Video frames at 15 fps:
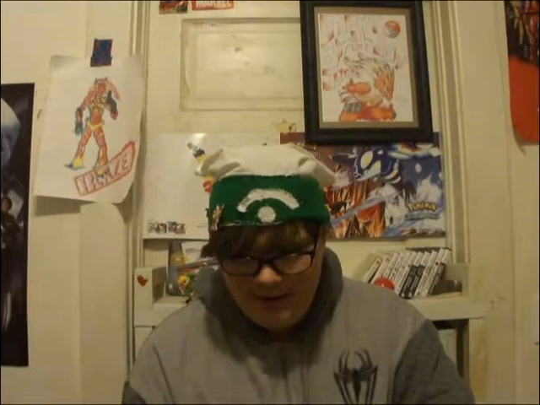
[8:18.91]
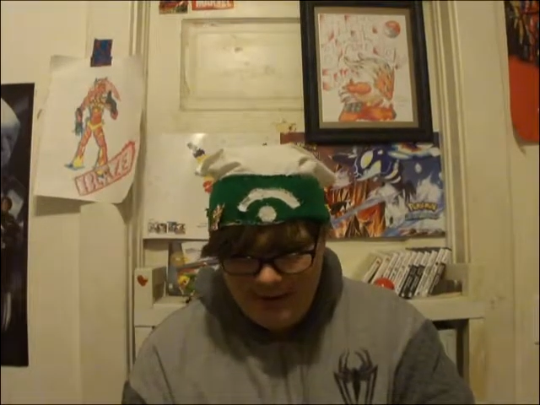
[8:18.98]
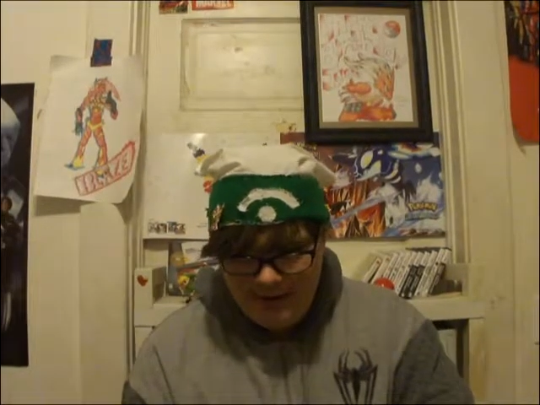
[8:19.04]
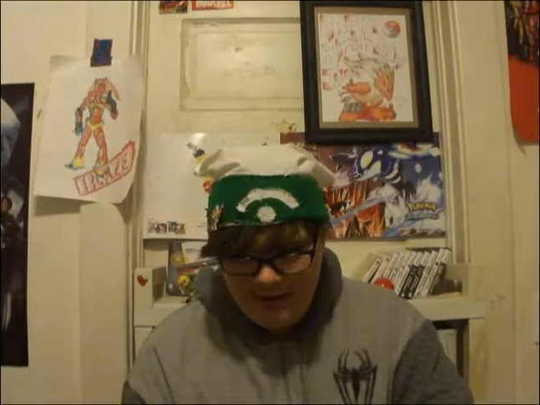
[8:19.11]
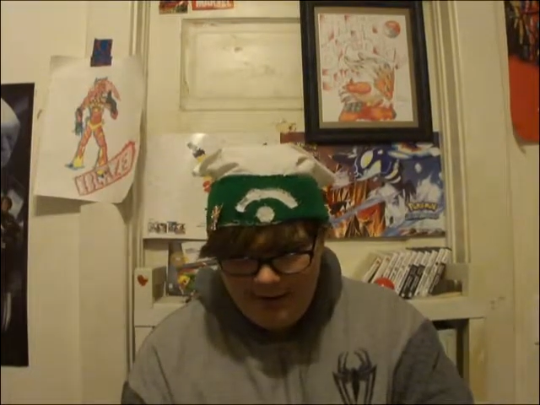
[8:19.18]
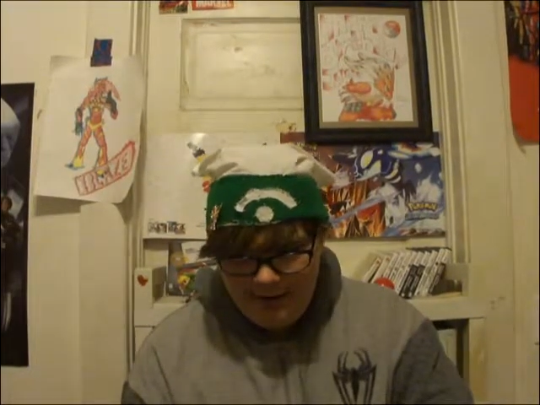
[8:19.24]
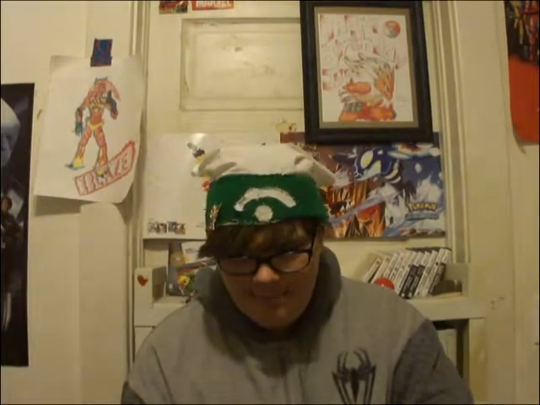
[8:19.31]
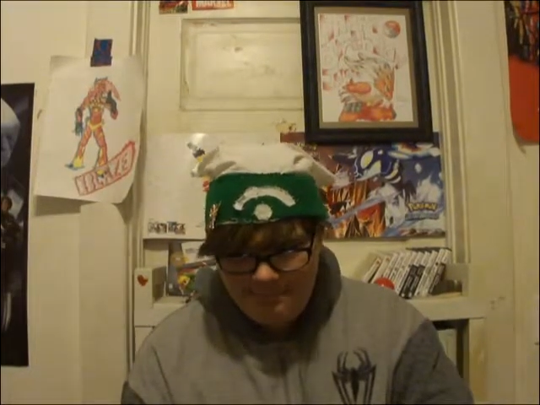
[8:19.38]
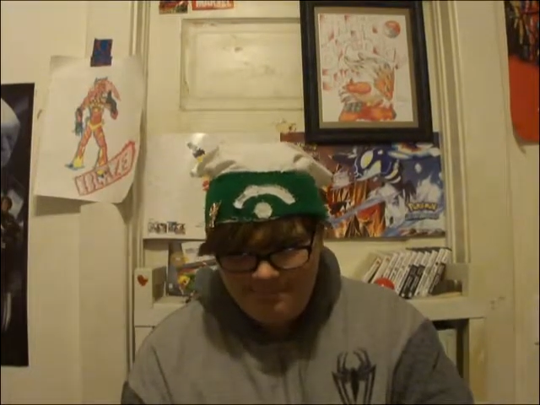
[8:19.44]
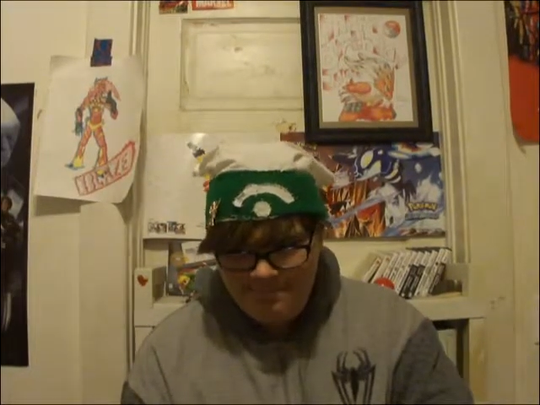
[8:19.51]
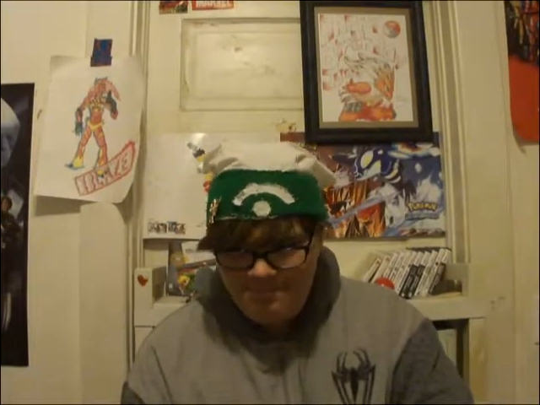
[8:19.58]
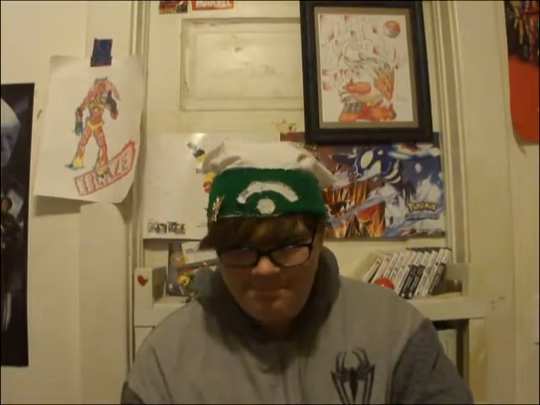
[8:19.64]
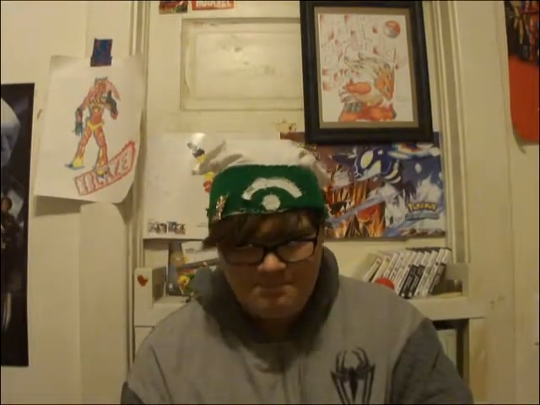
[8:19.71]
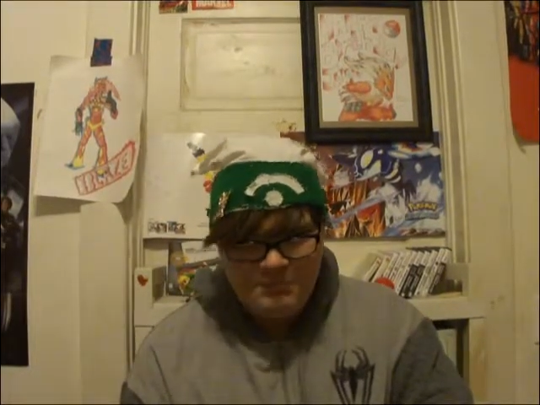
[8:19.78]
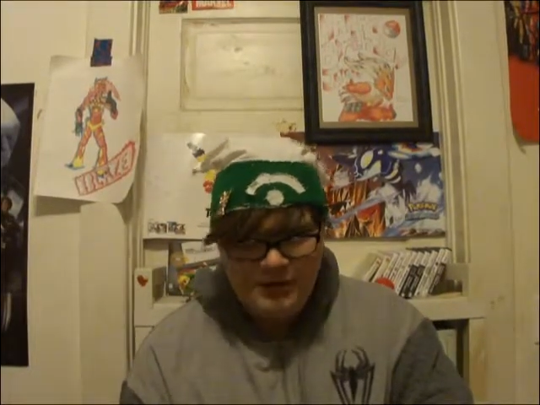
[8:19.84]

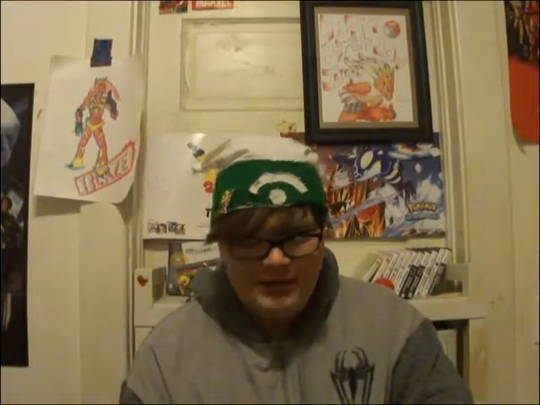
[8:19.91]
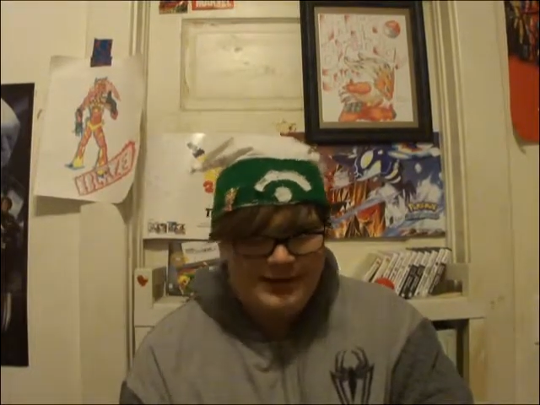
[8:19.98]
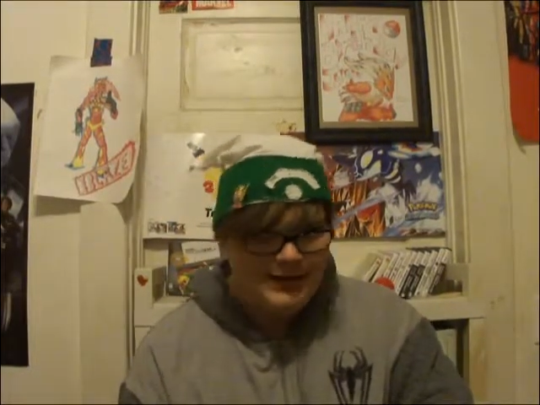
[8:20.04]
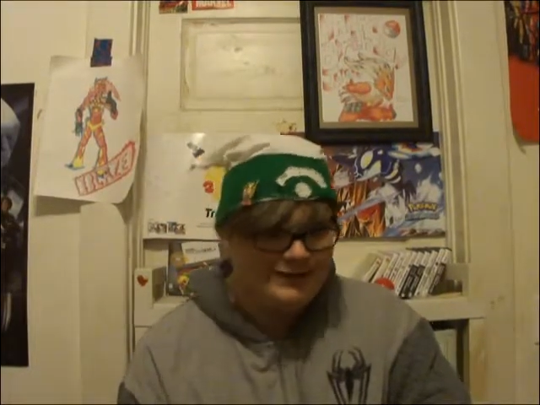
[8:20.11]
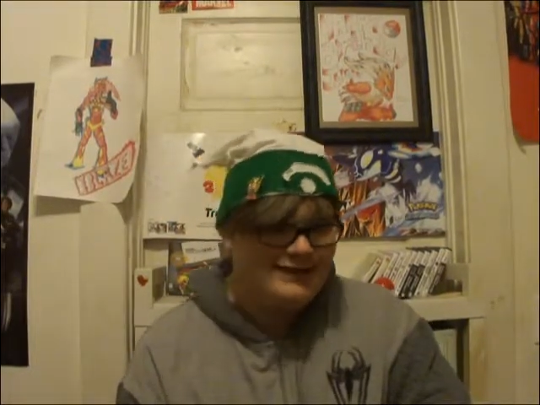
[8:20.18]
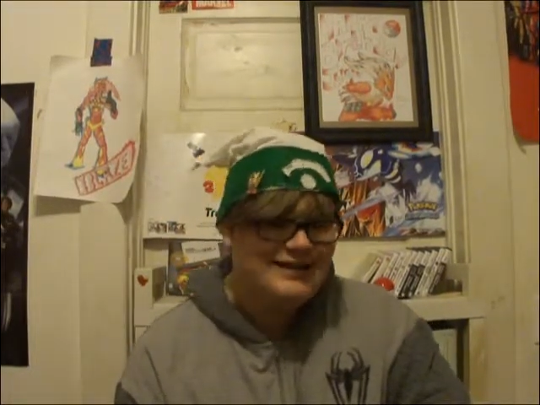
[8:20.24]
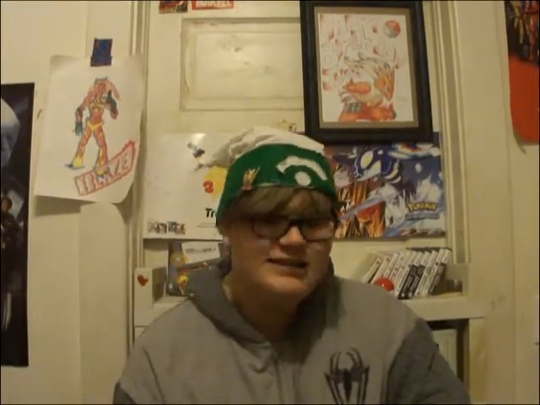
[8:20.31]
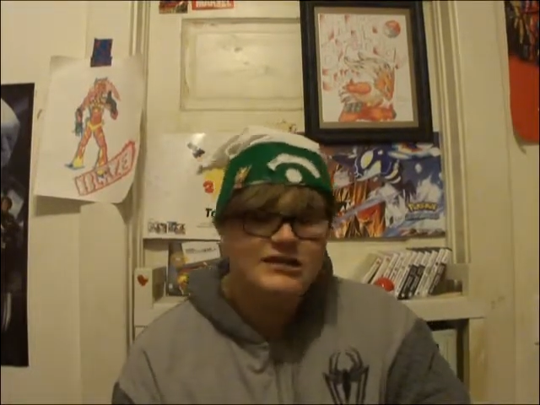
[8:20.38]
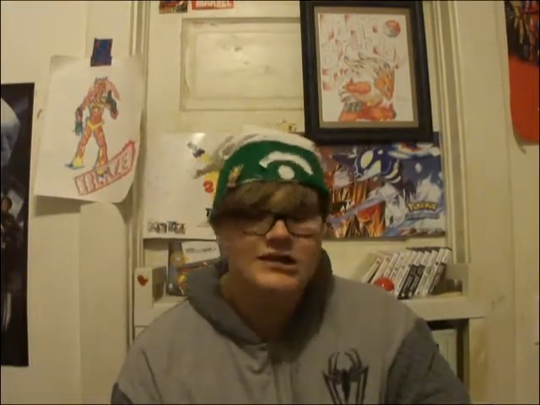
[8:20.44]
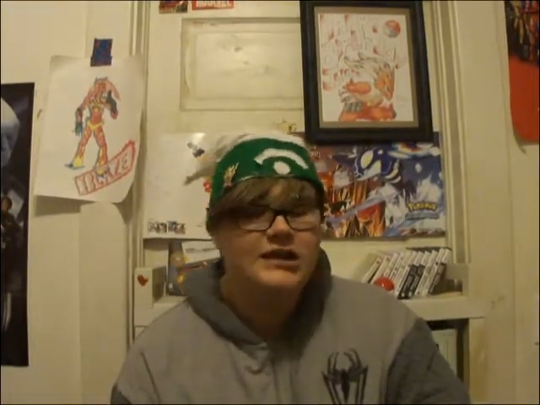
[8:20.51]
But yeah, that